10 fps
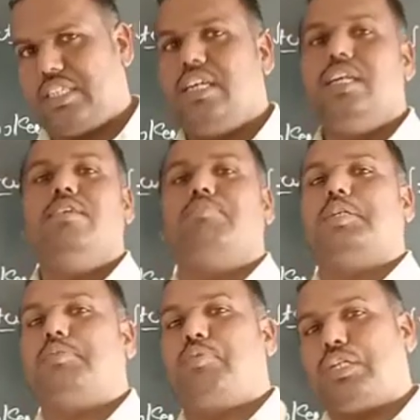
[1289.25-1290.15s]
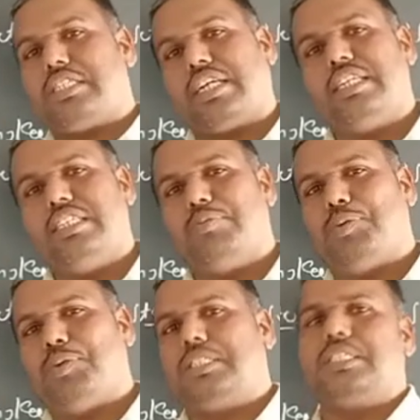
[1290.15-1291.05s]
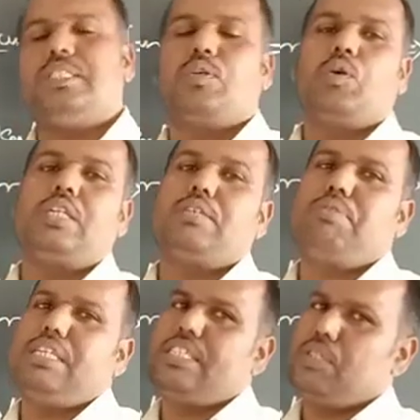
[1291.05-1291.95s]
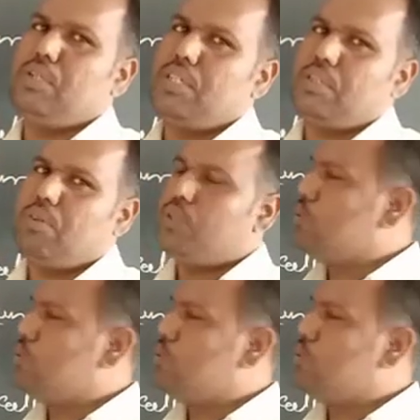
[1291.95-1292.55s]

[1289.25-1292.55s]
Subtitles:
but for secondary process the quantum yield is not equal to